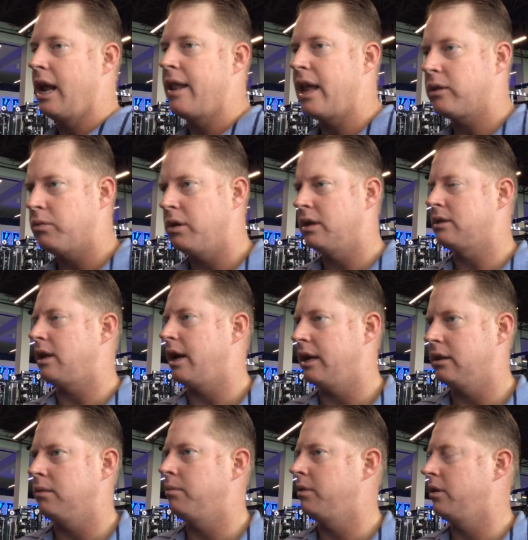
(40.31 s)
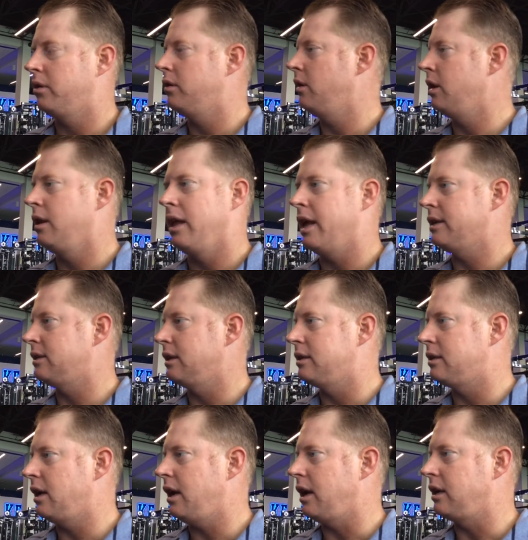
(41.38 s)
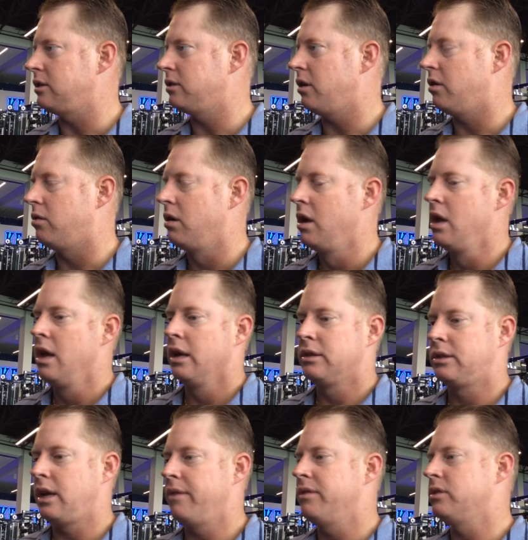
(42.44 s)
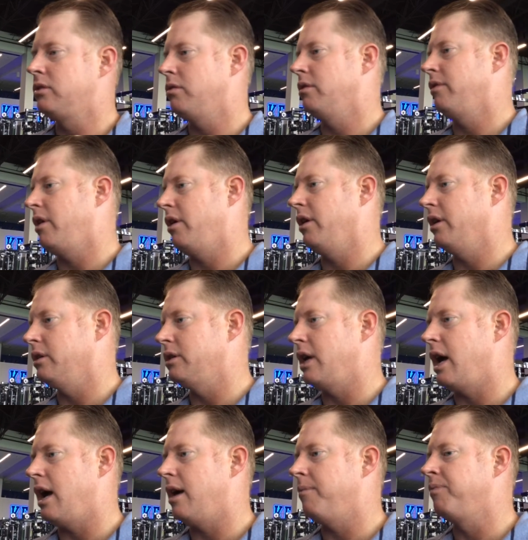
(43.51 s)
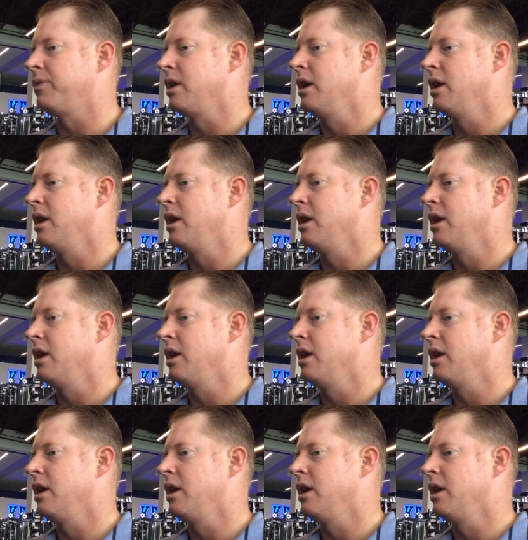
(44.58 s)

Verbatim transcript: And that's what it's like in the SEC. So Stephen's doing a very good job.